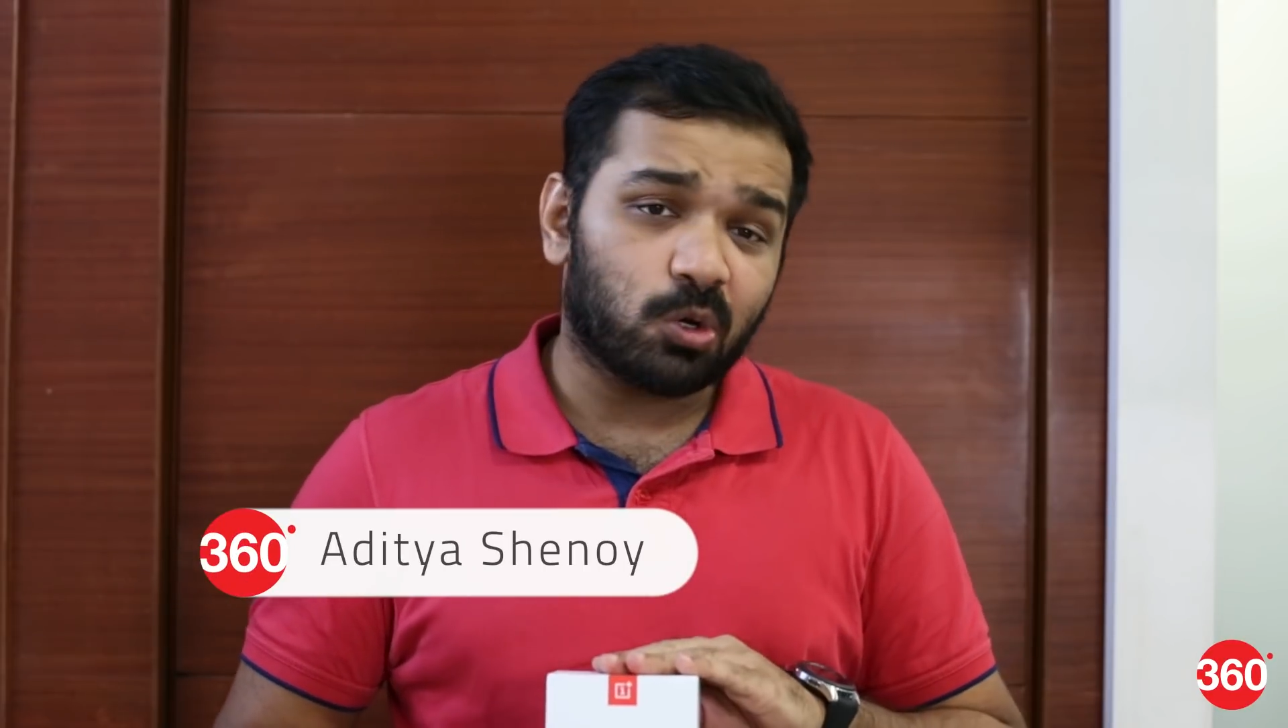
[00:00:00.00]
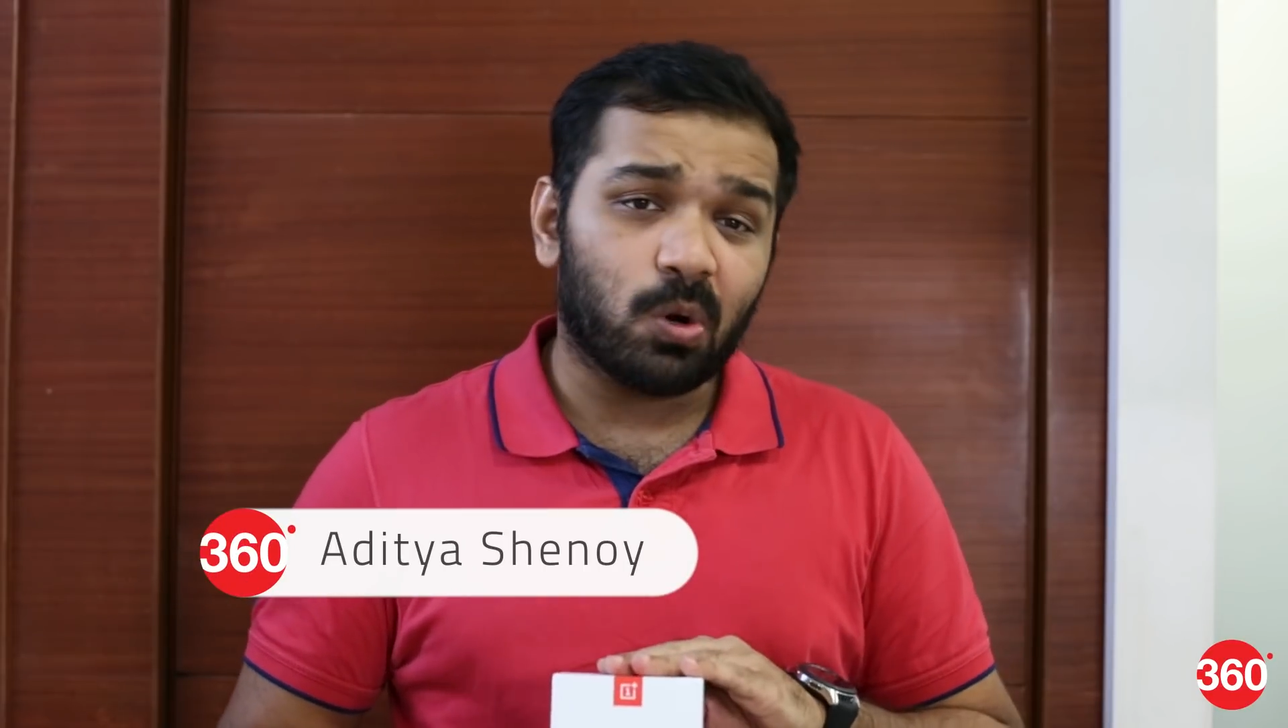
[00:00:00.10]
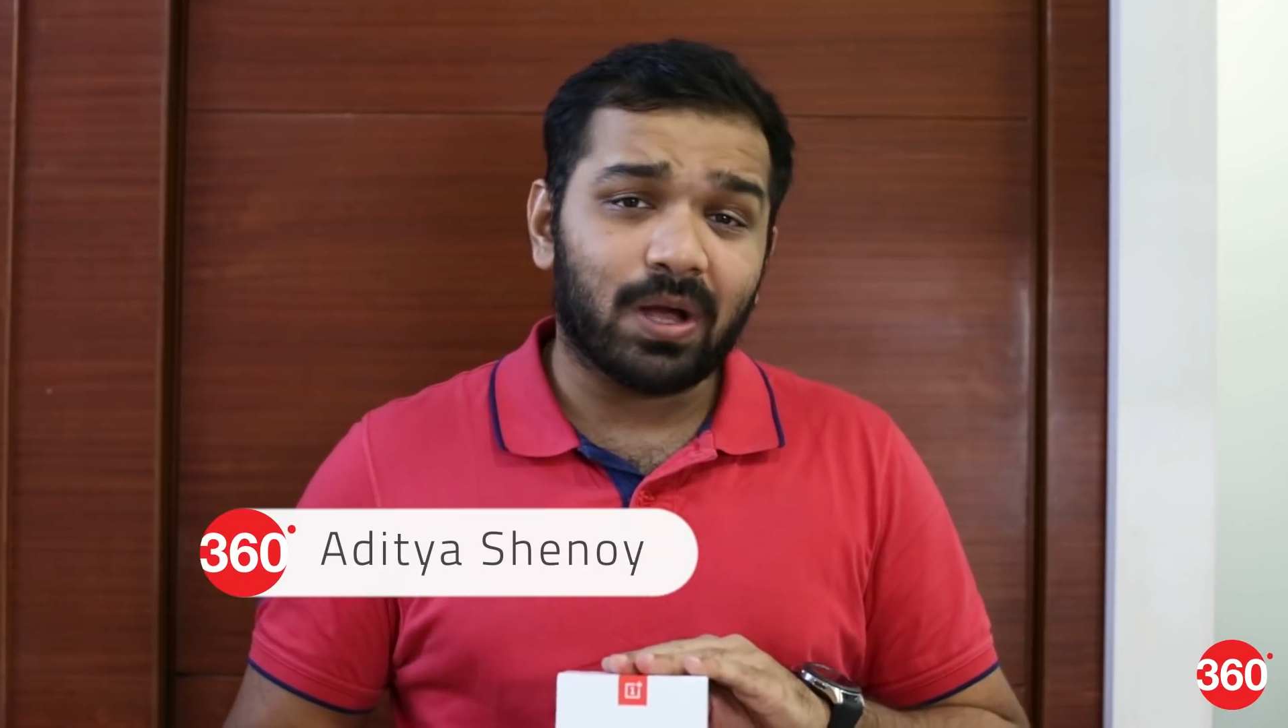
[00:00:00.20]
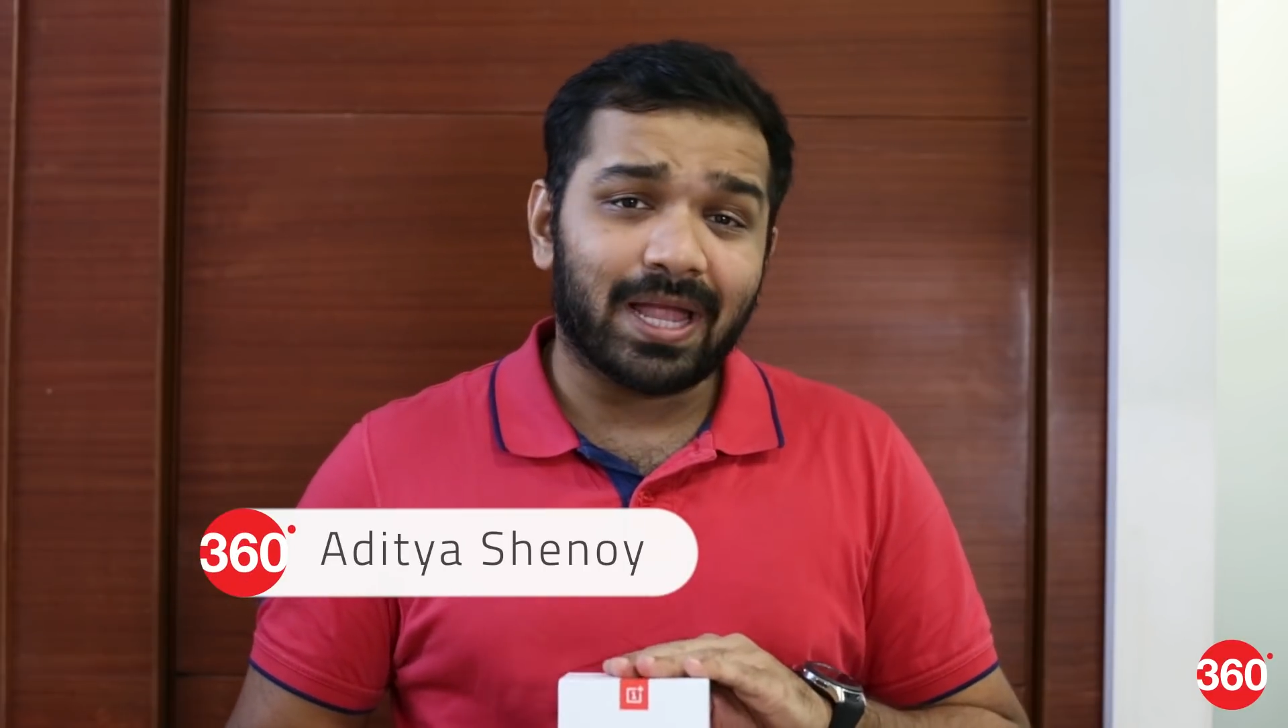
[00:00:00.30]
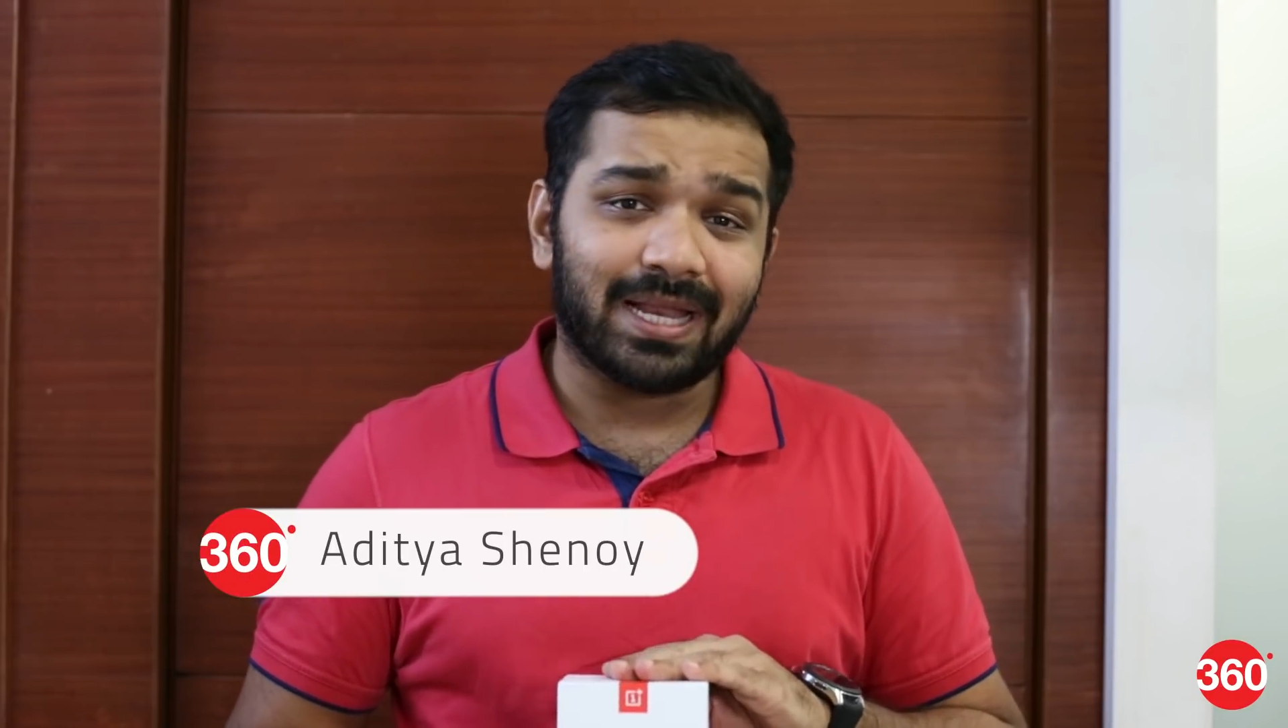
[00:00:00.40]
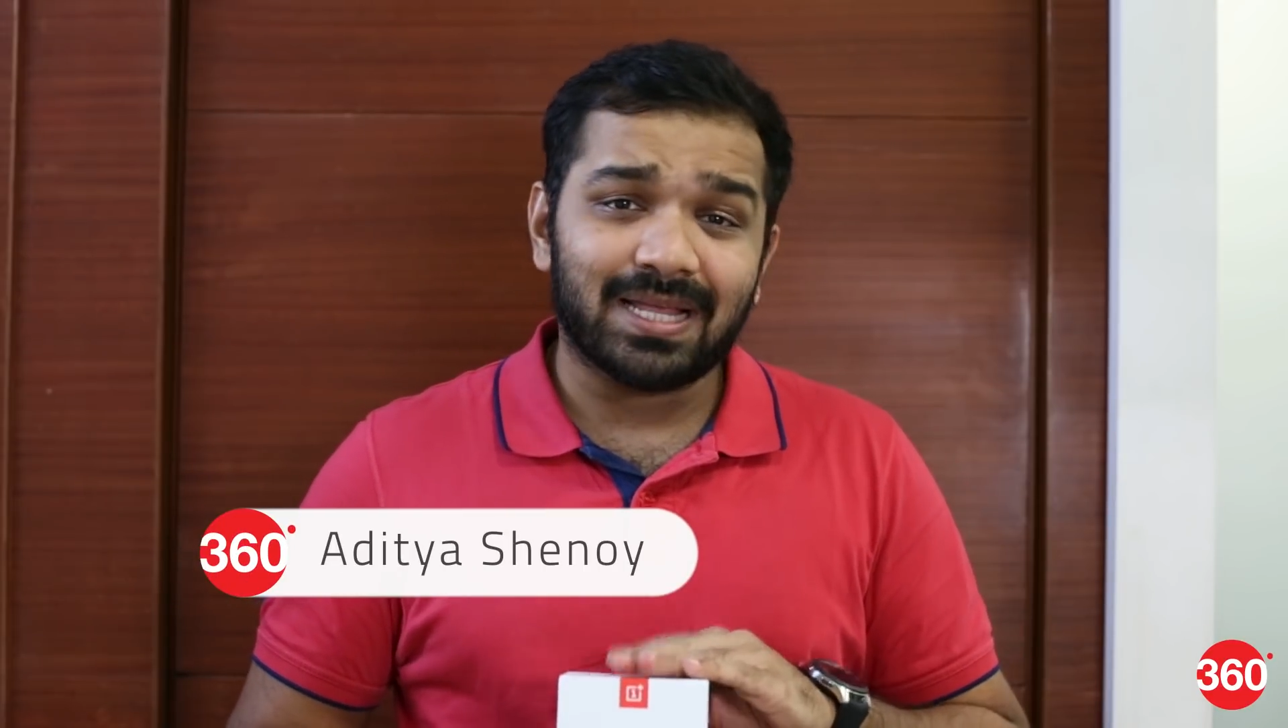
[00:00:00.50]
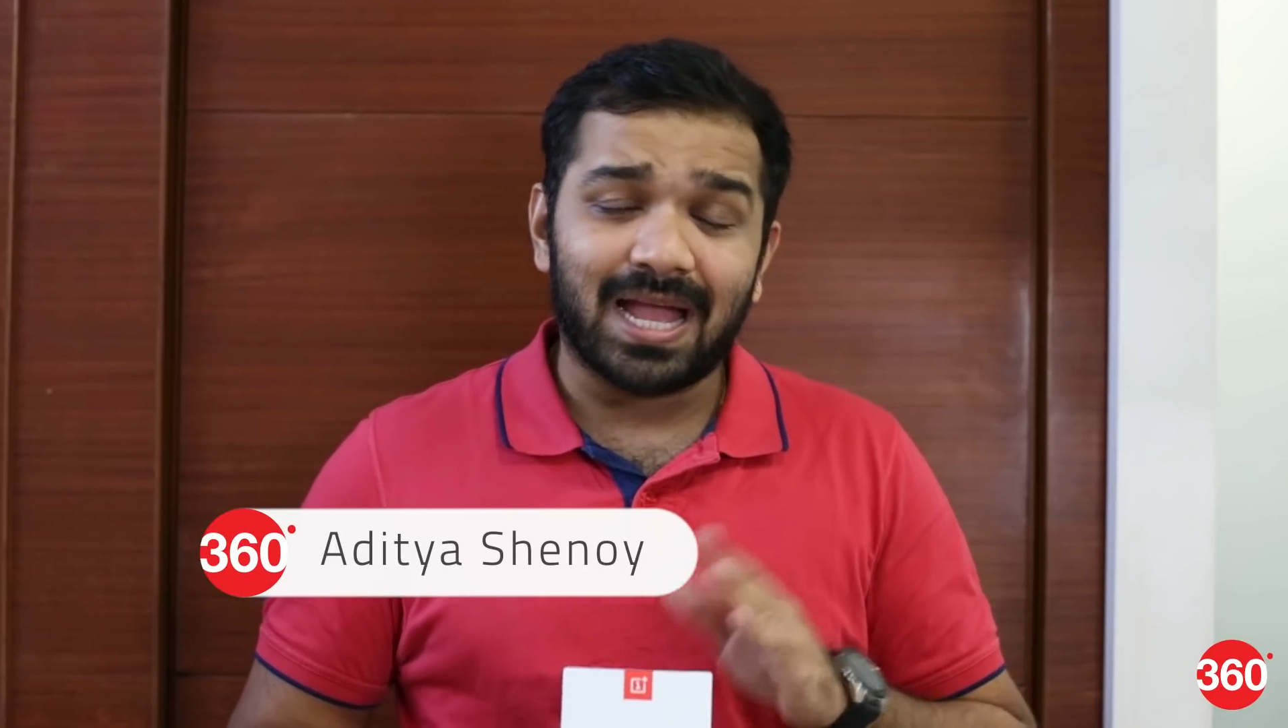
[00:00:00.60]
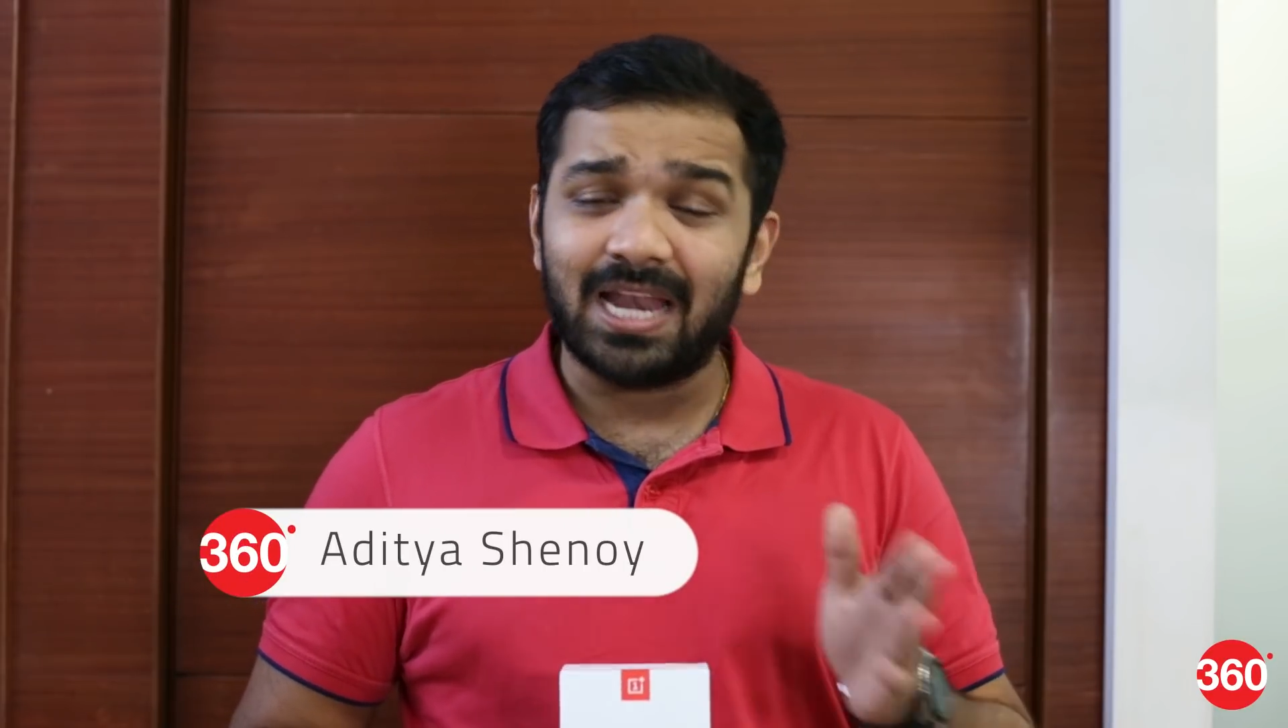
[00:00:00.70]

to go ahead